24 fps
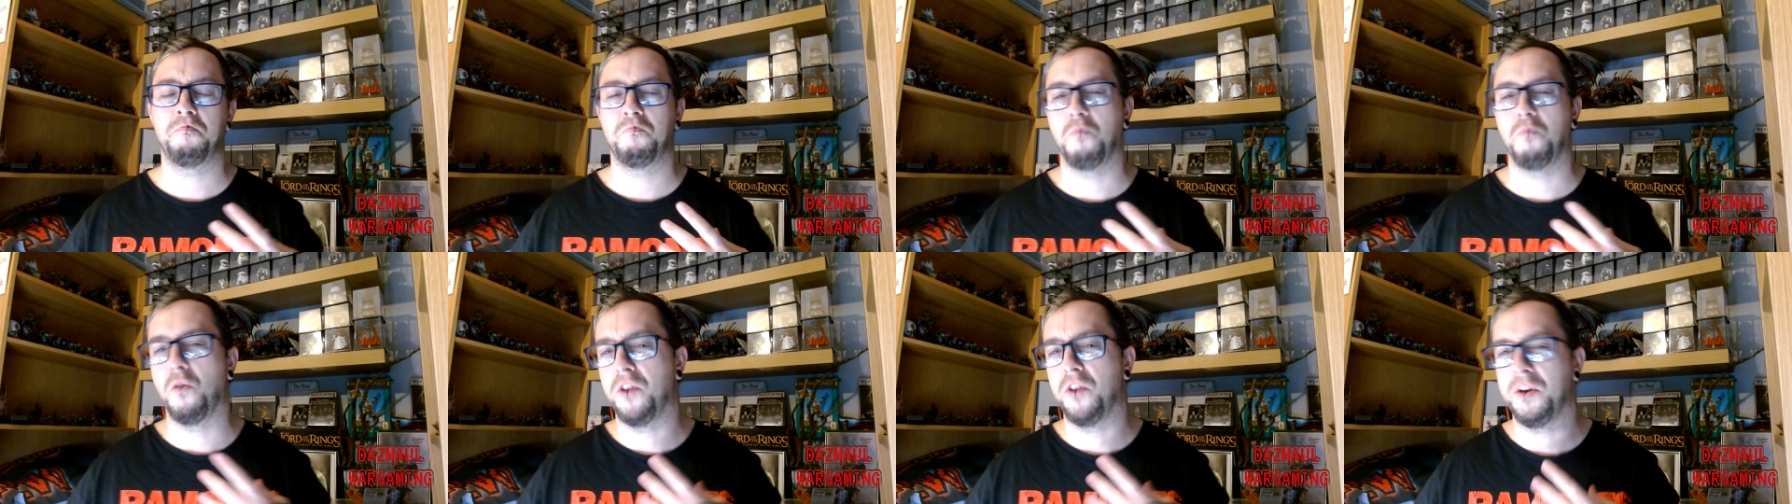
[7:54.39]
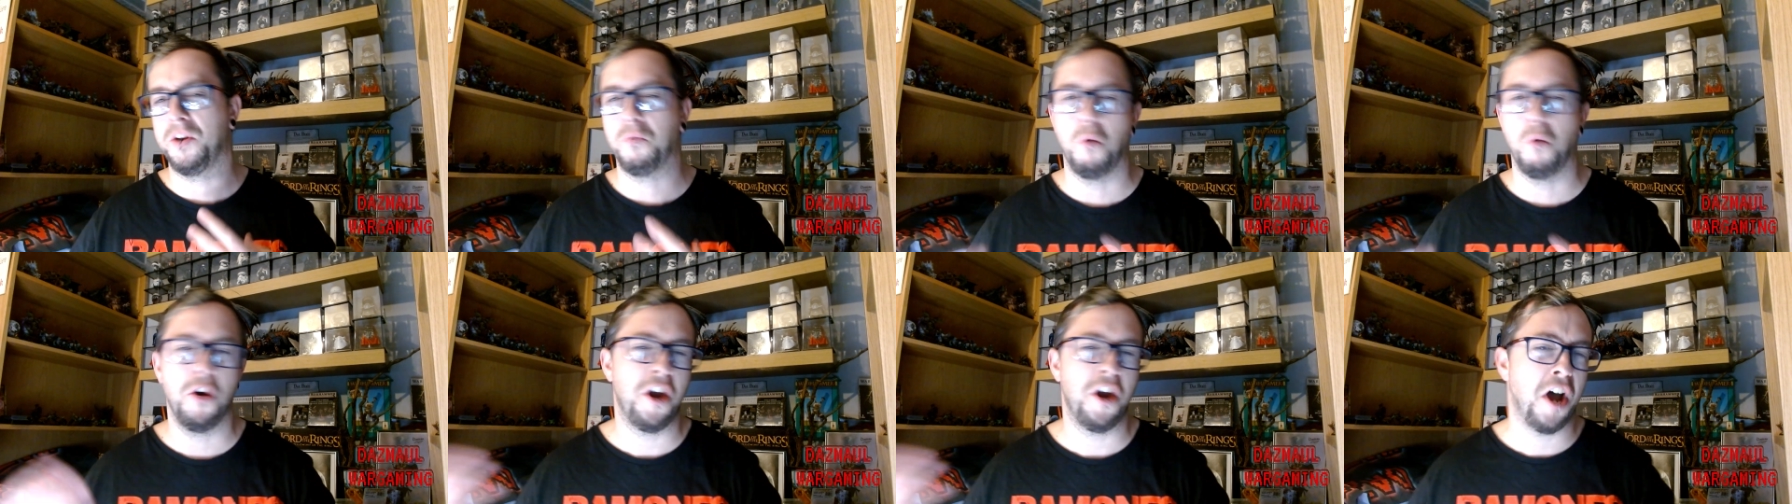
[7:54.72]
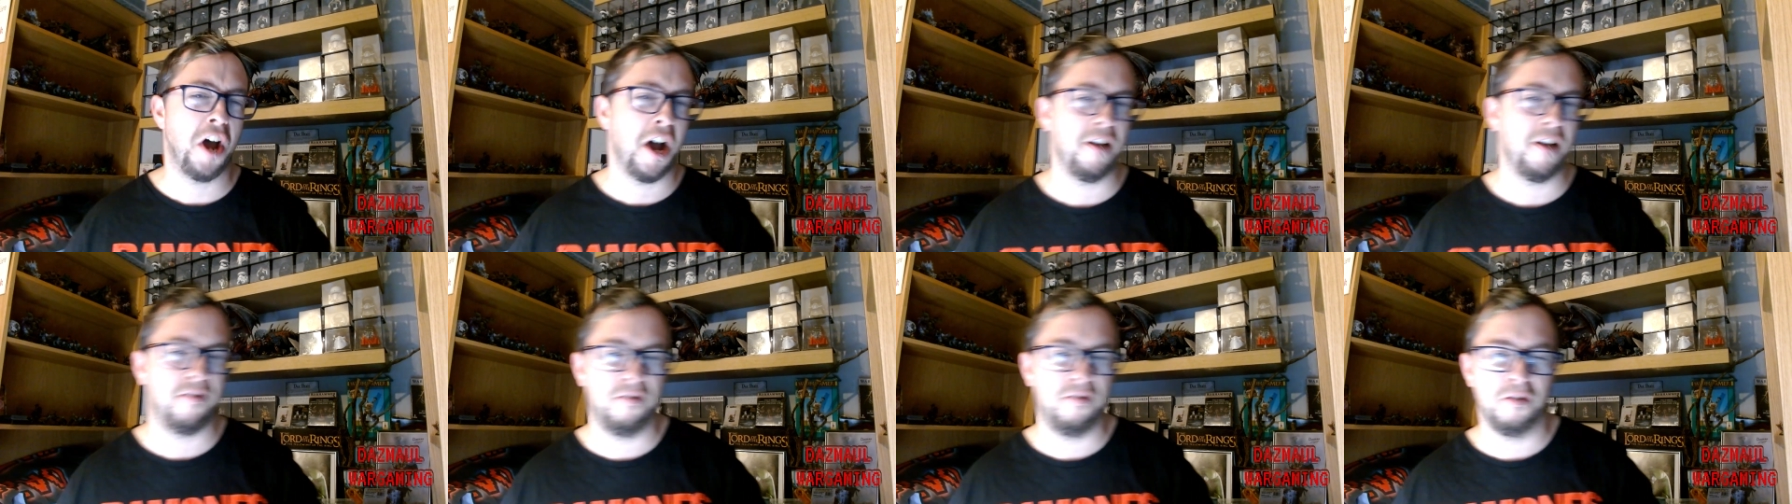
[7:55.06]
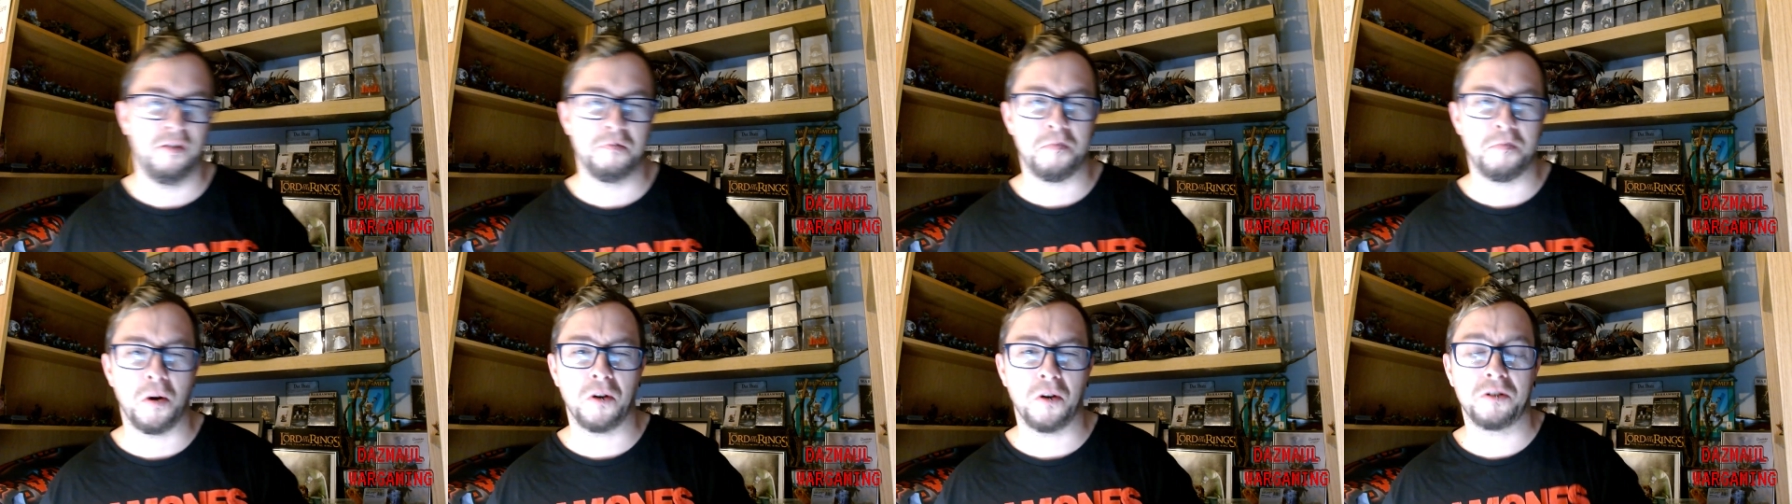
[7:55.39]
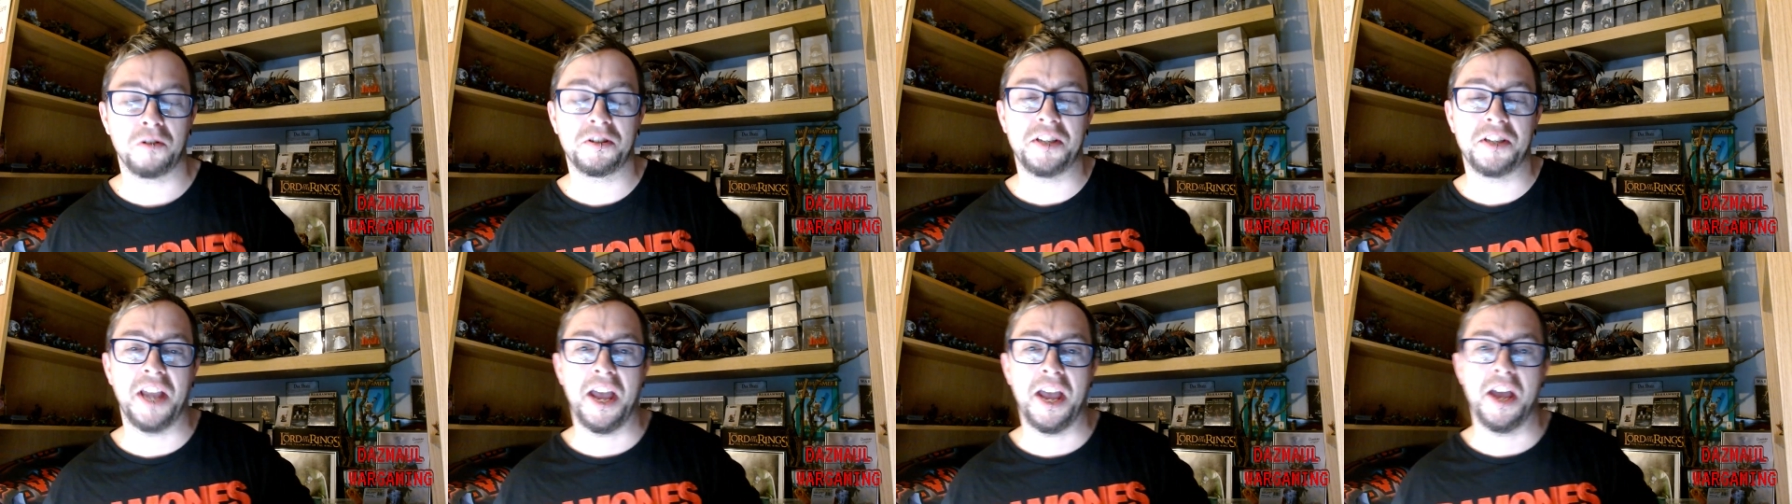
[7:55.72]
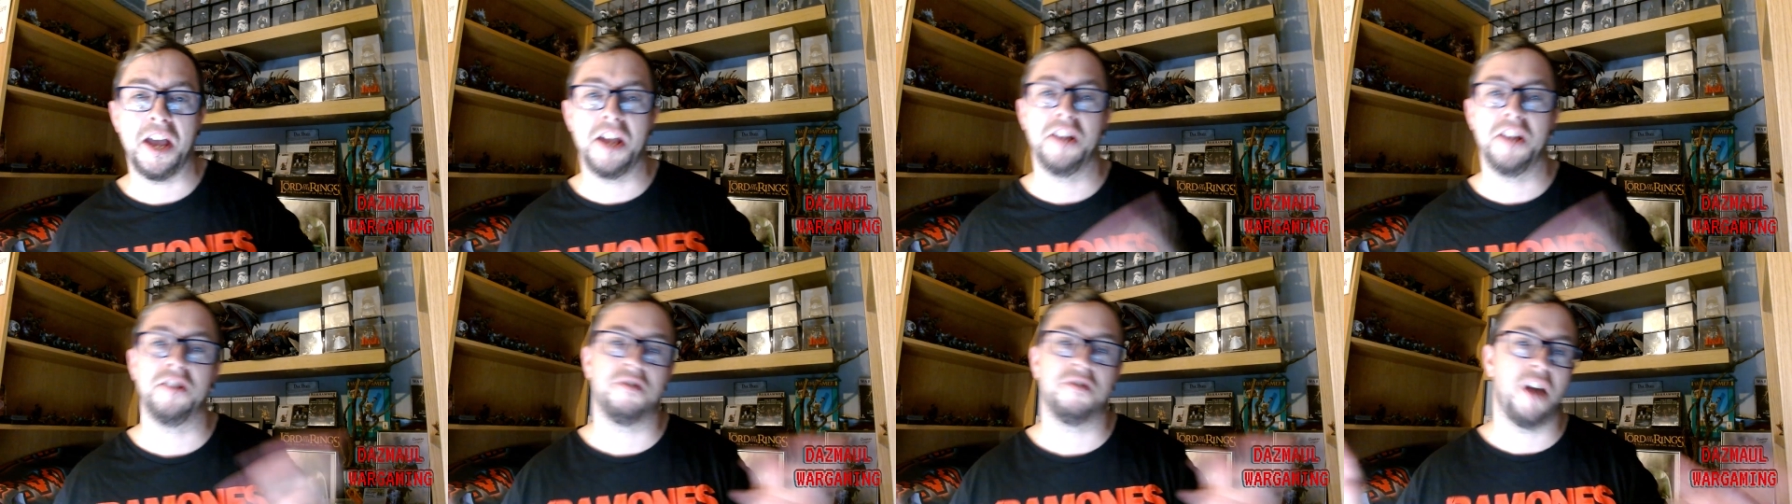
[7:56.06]
wanted one half of a box set
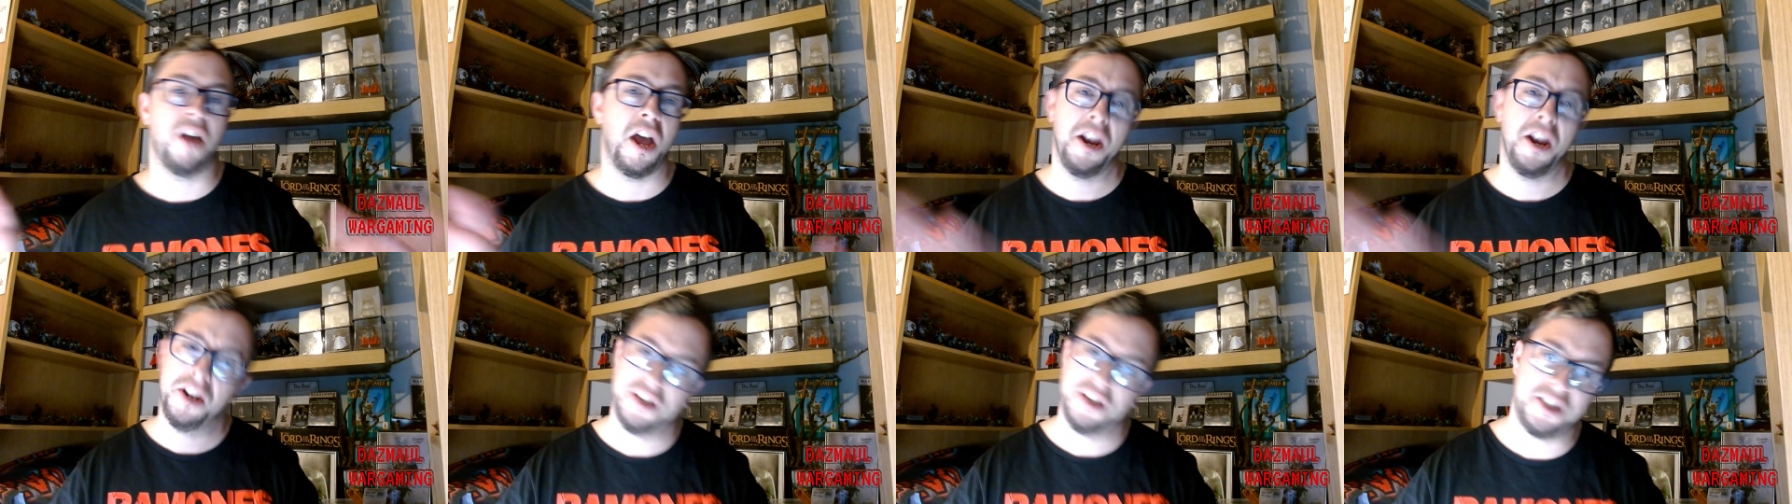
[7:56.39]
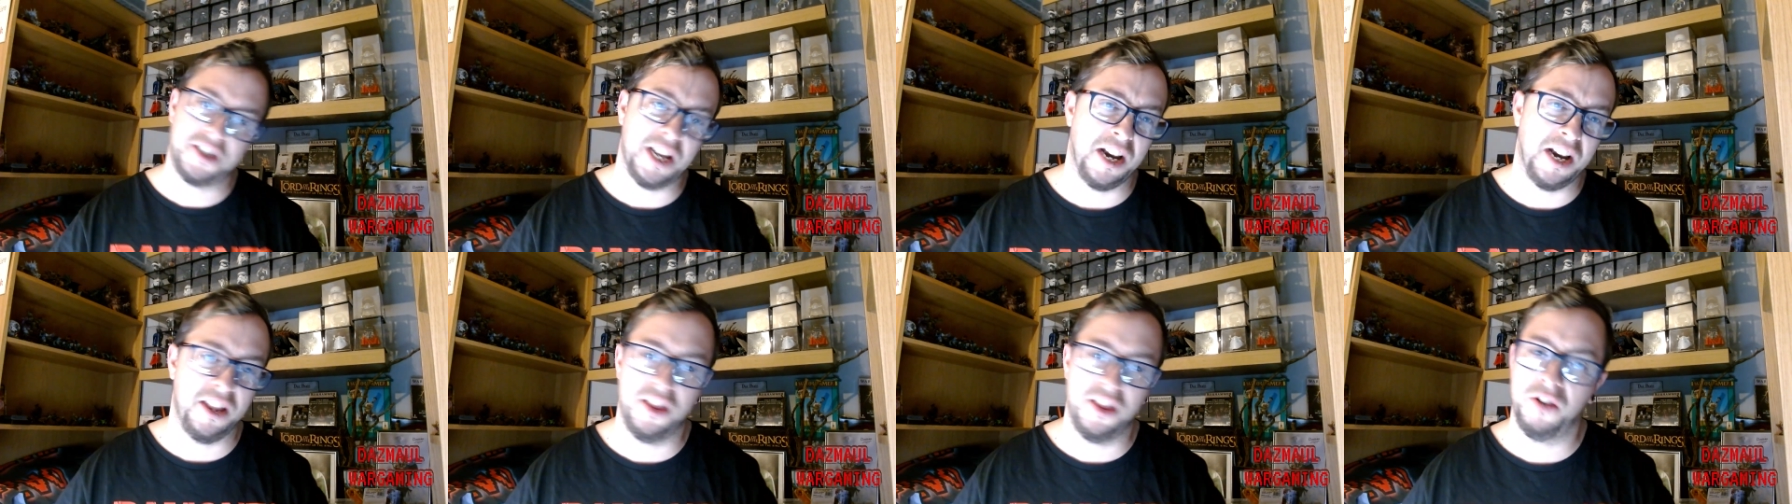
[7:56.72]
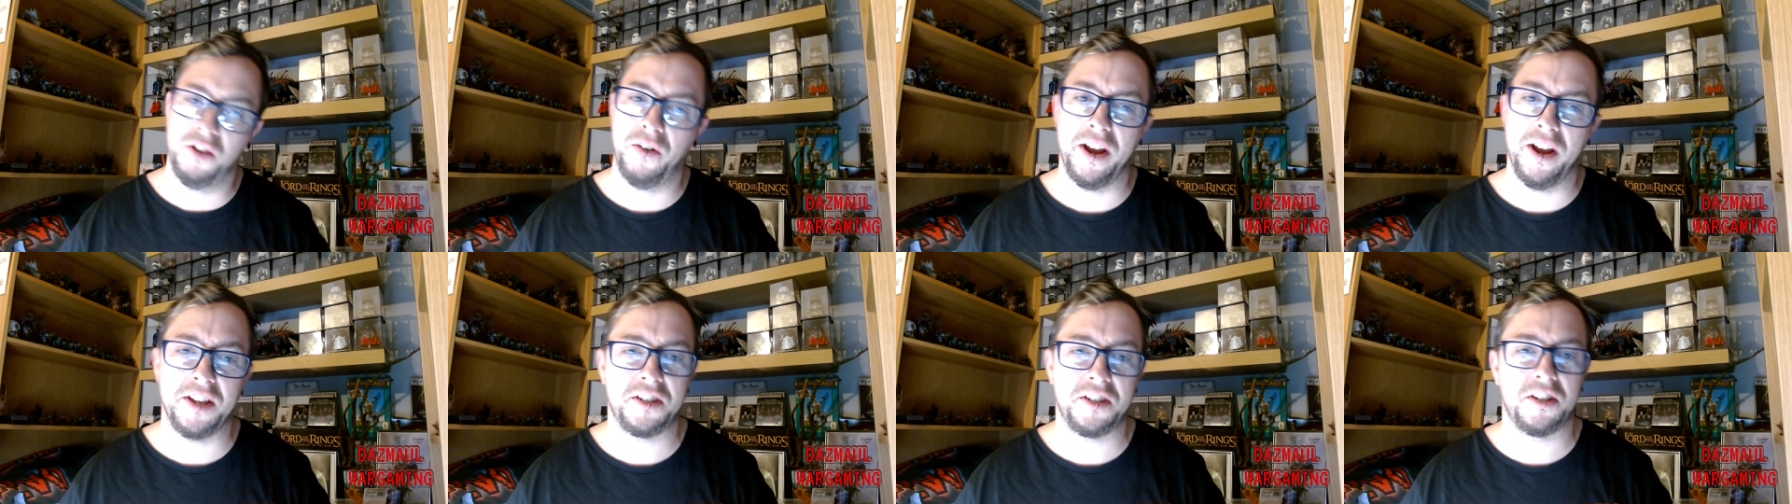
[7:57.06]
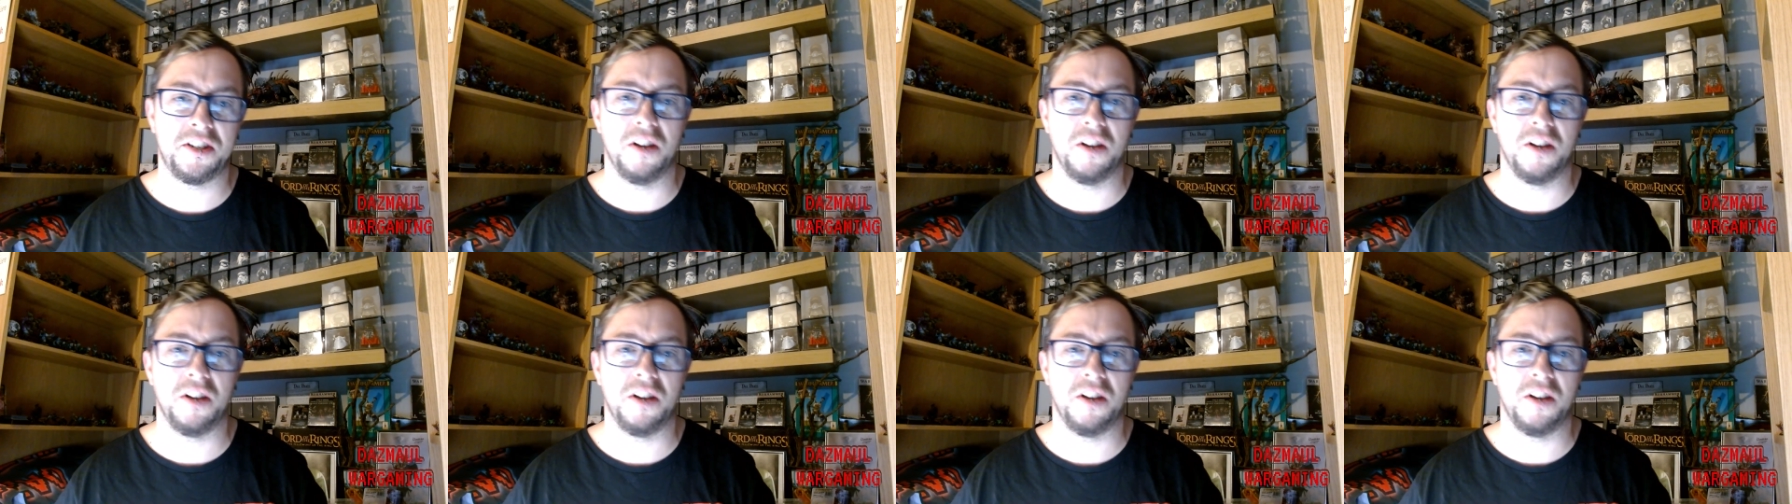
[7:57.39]
and are selling the rest.